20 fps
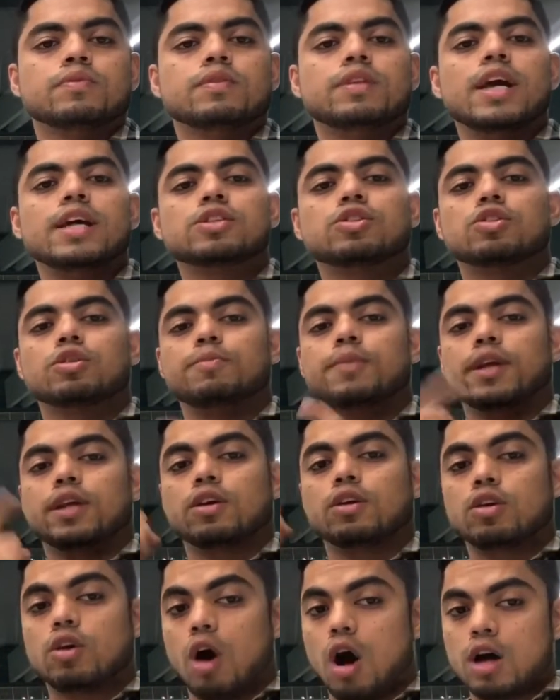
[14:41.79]
That should be
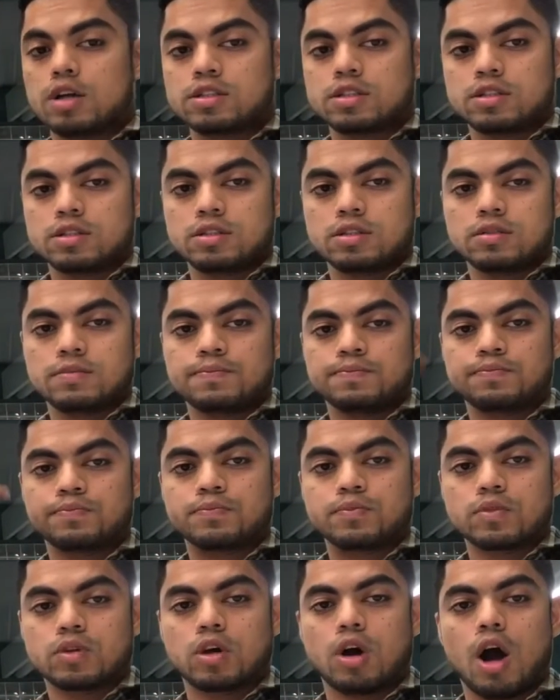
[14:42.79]
cost,
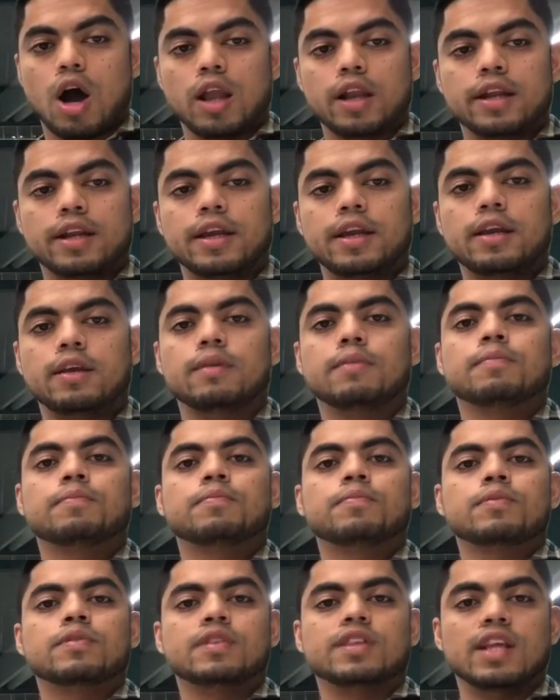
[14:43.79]
quality,
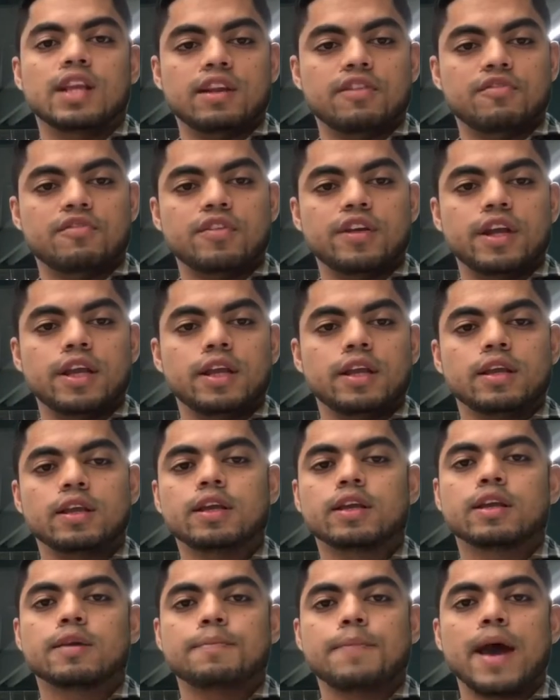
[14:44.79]
delivery,
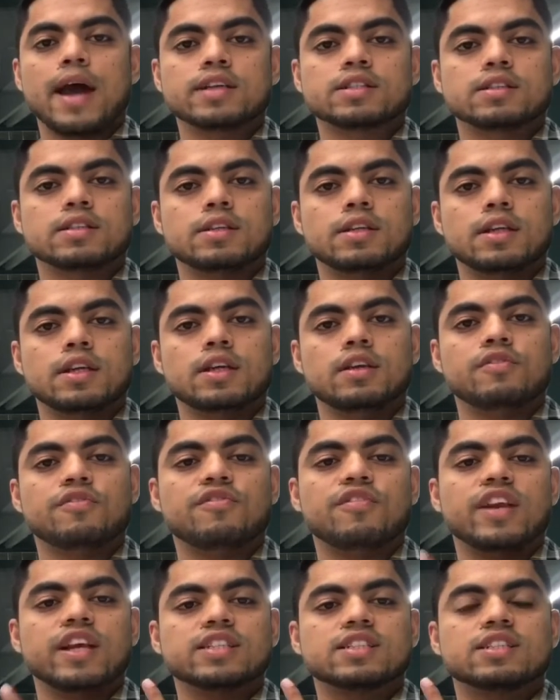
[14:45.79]
capacity,
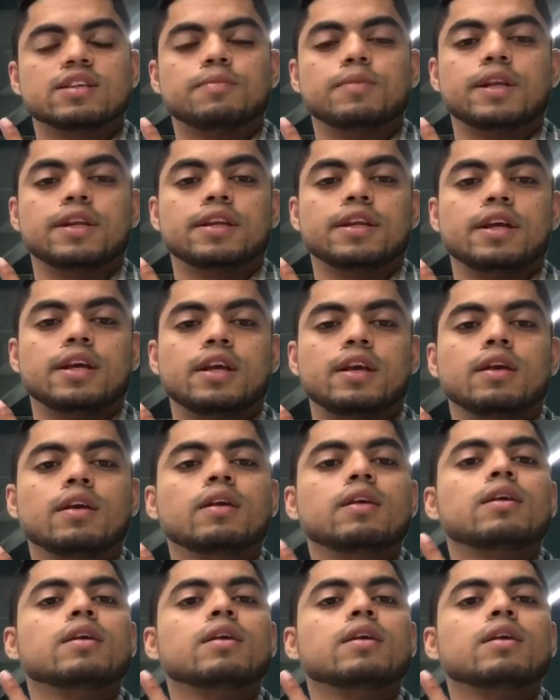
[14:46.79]
flexibility,